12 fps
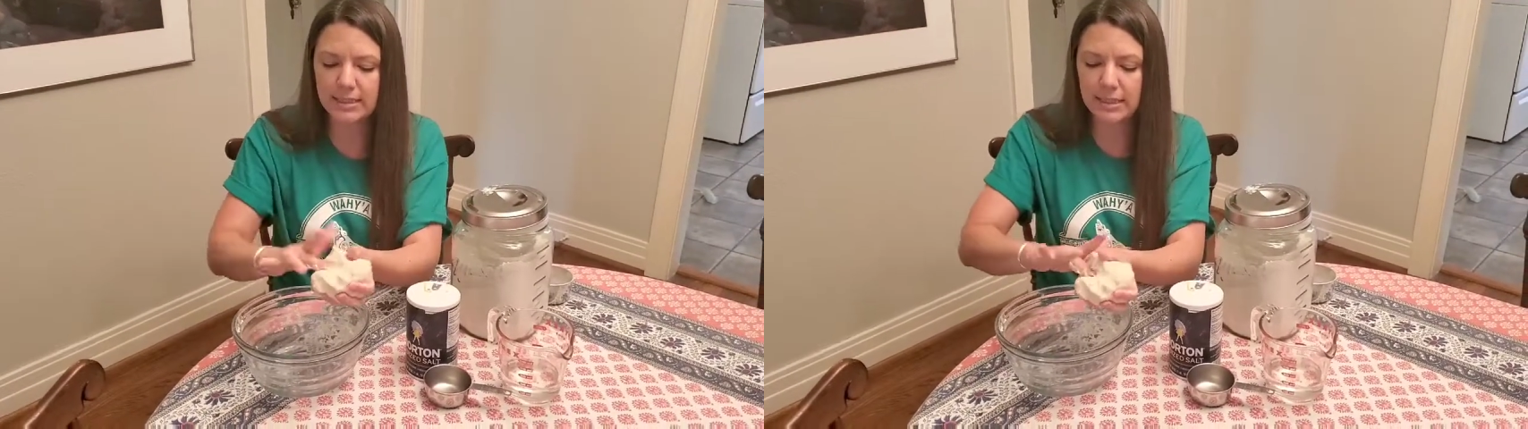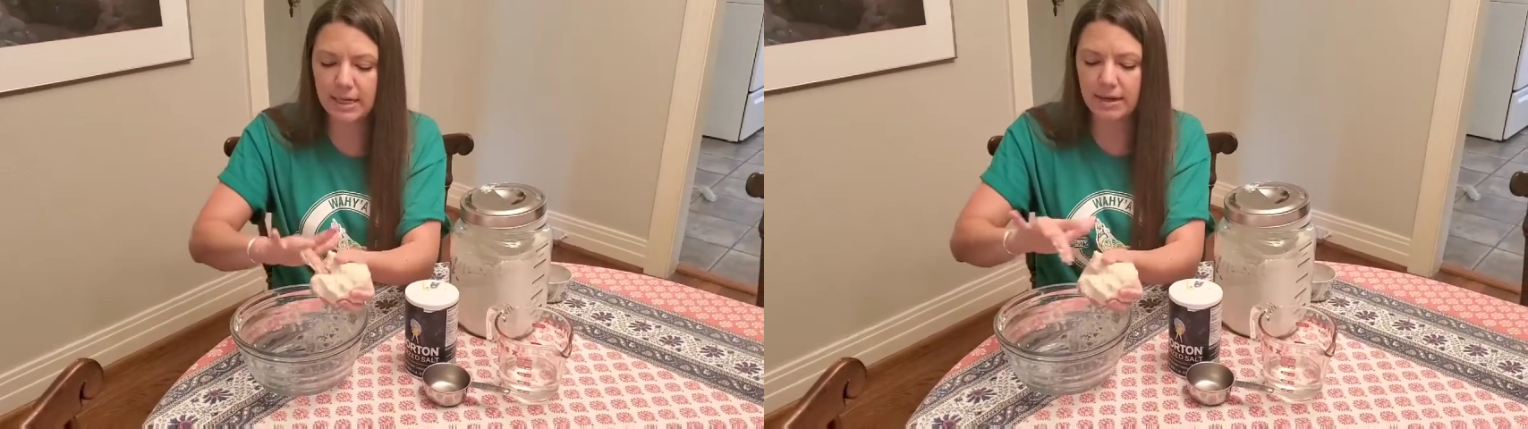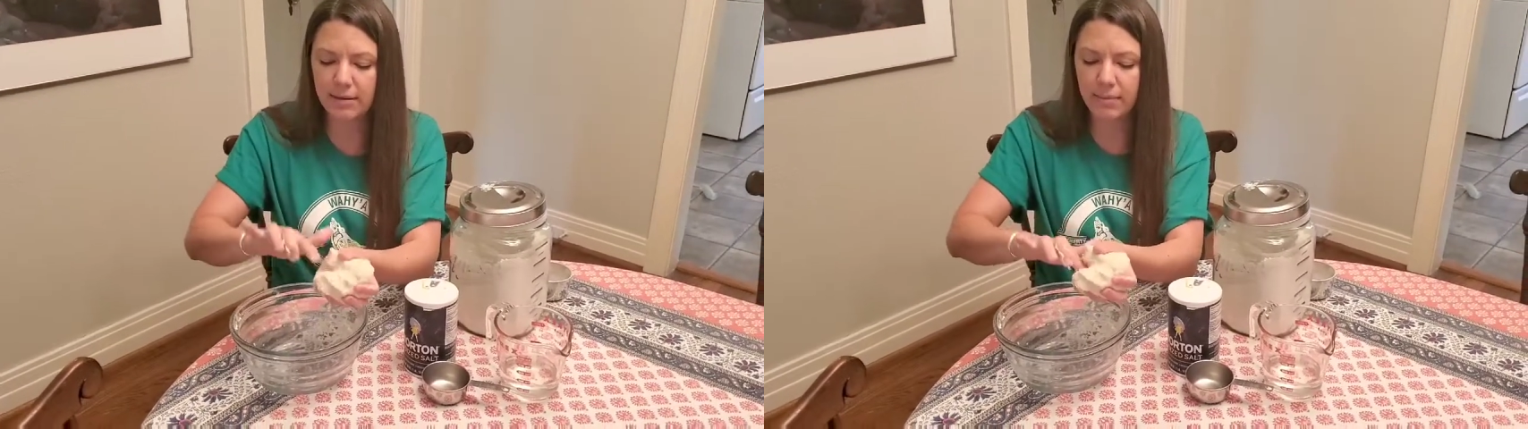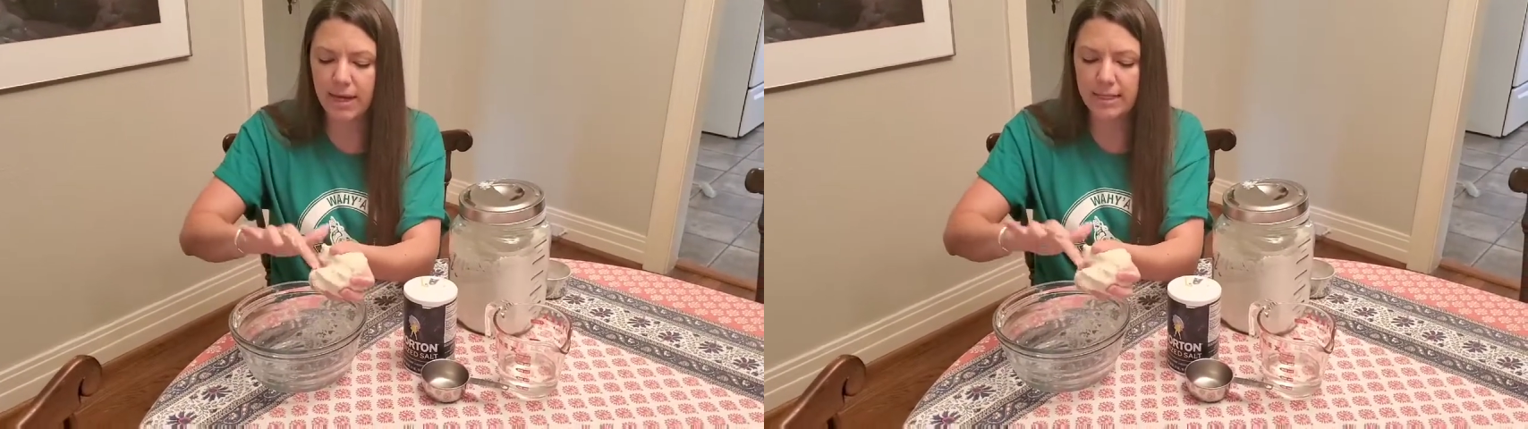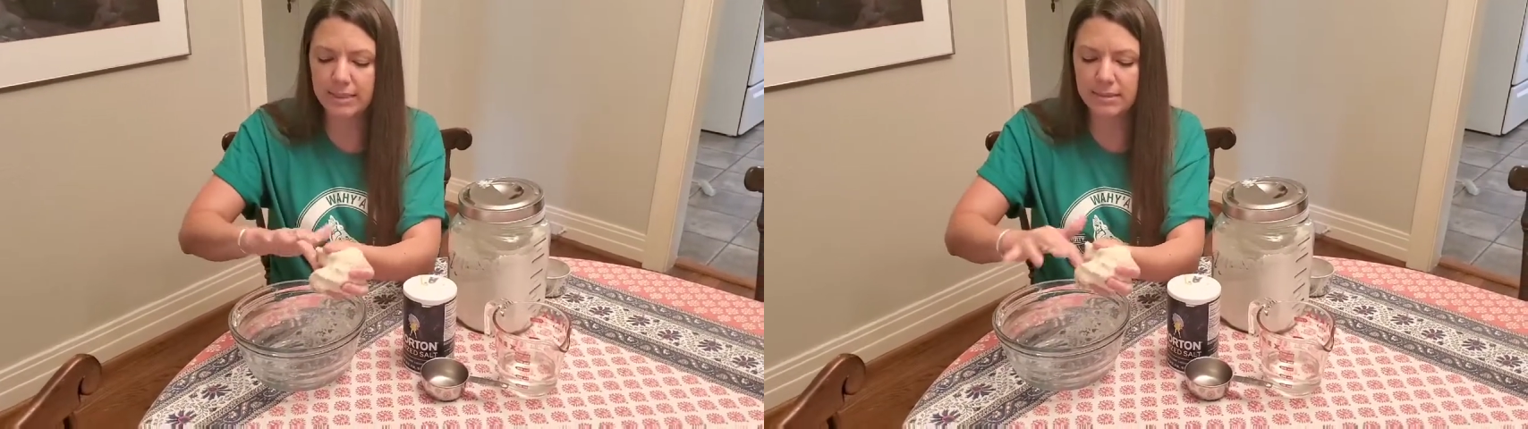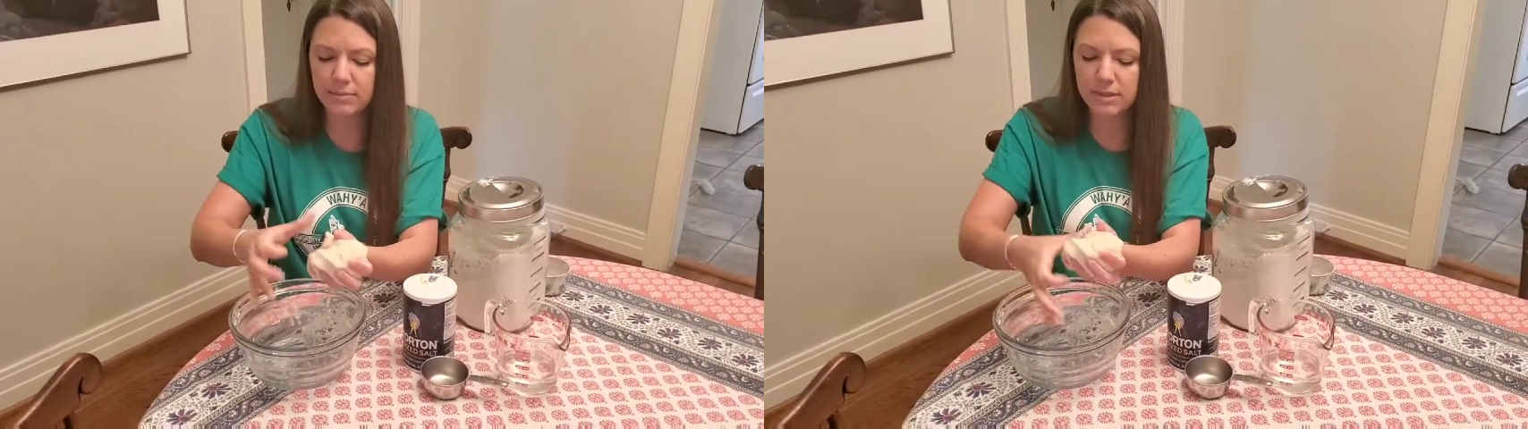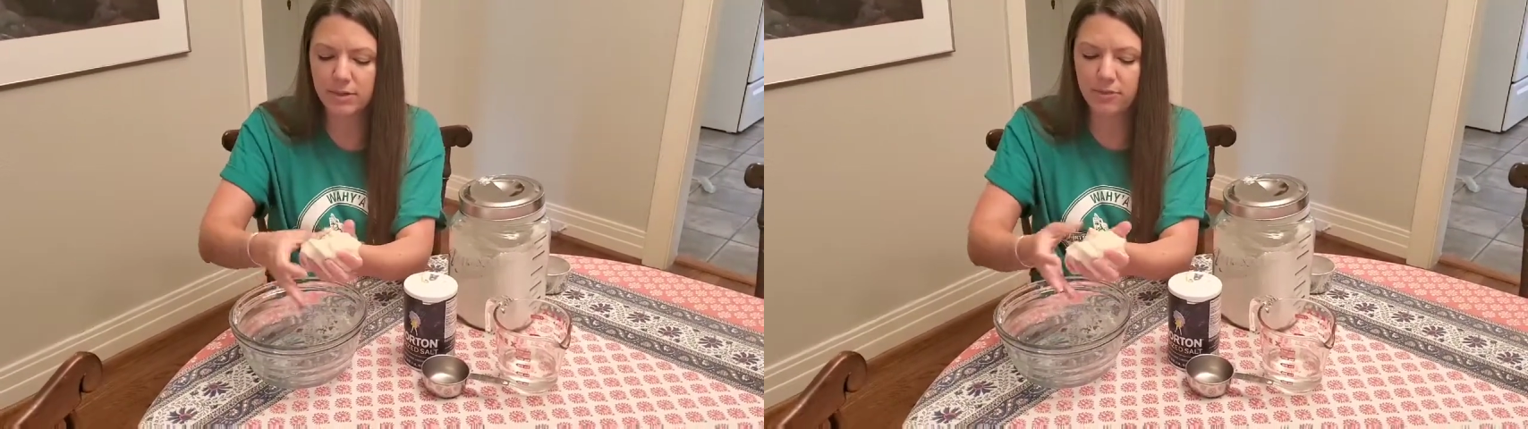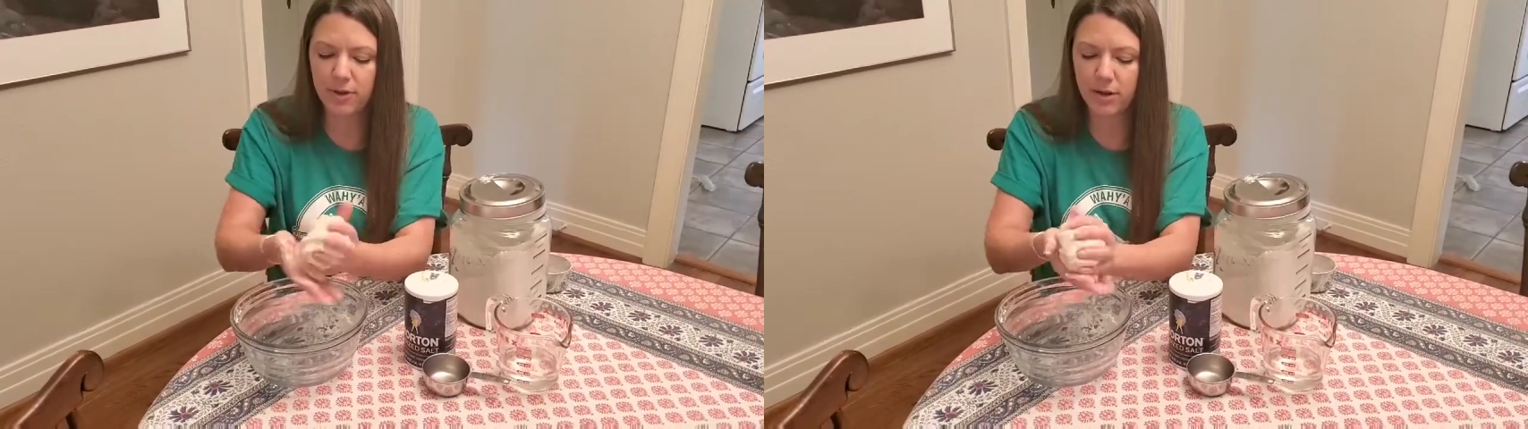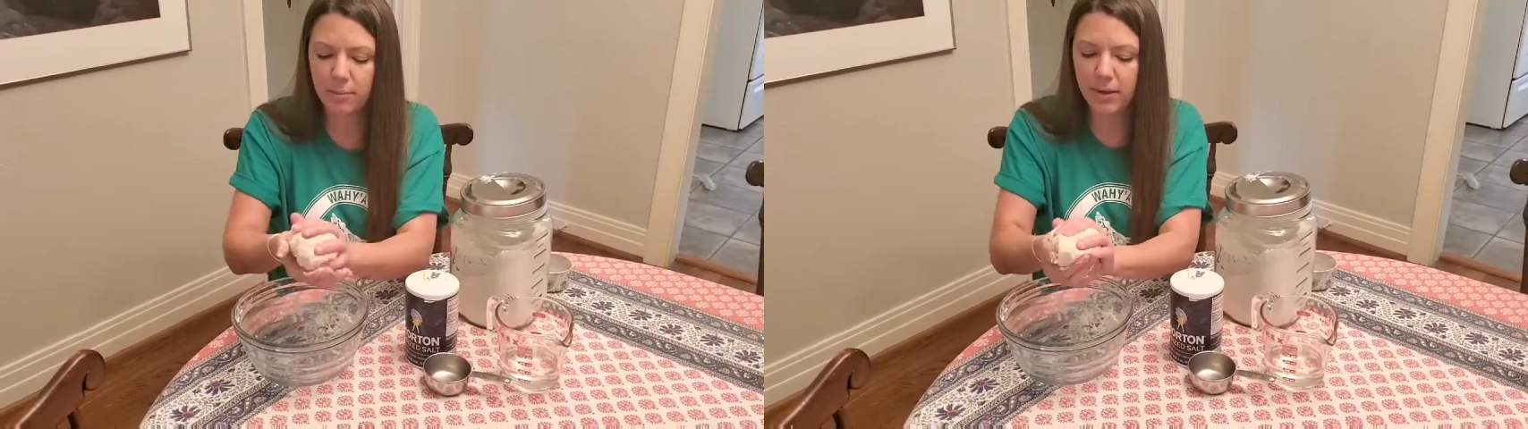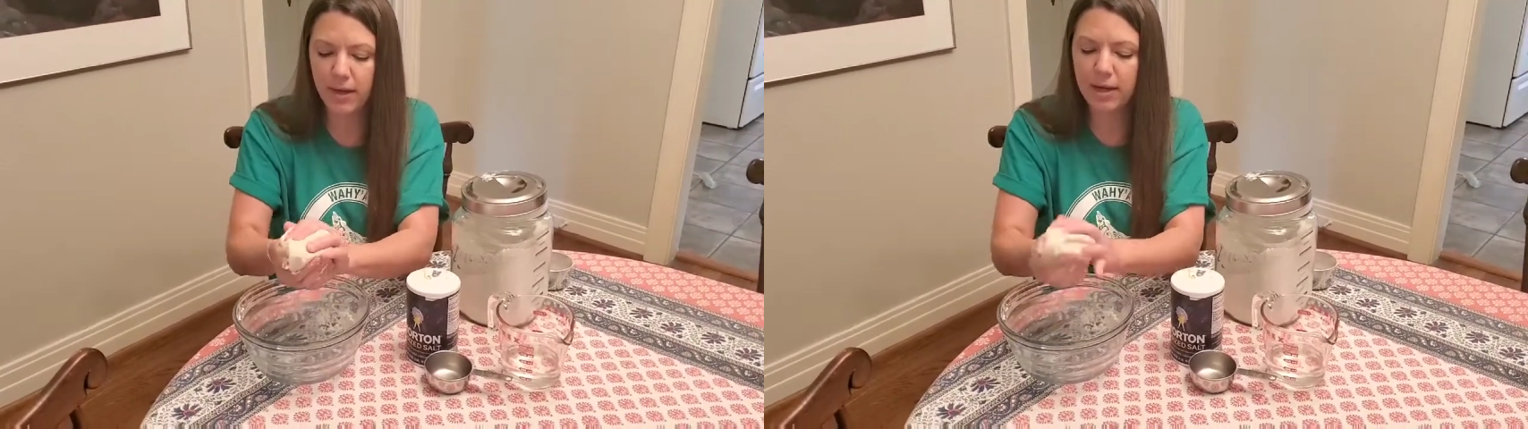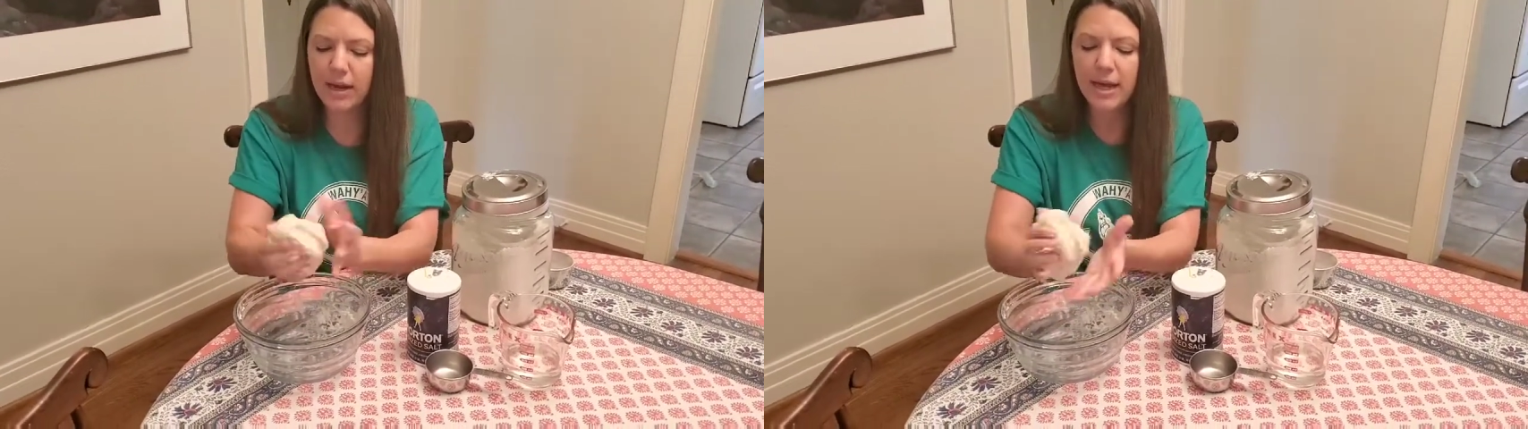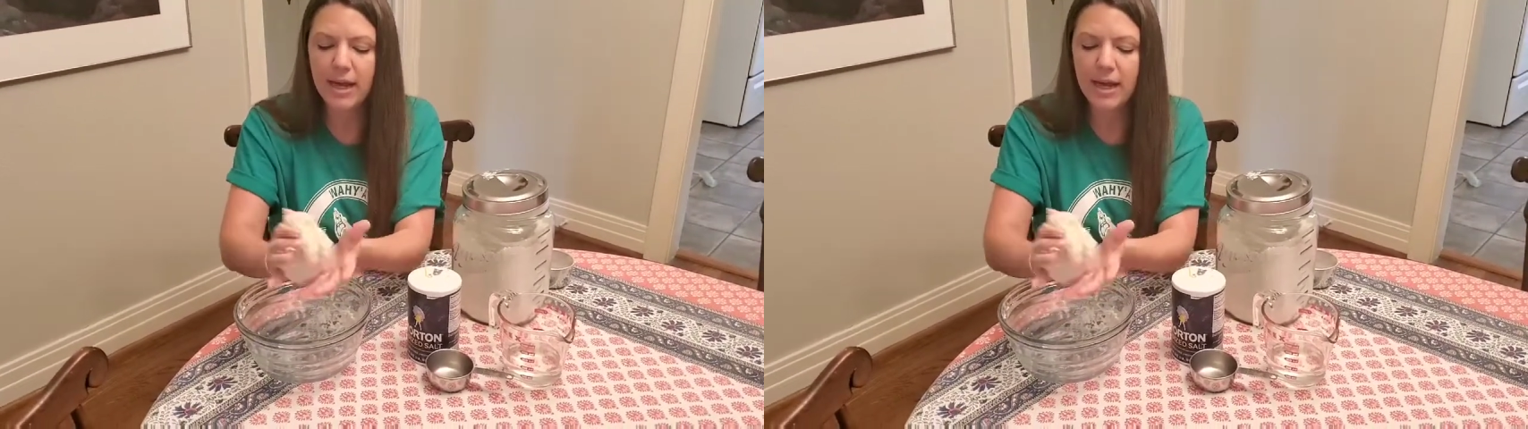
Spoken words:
has some stuff on it, but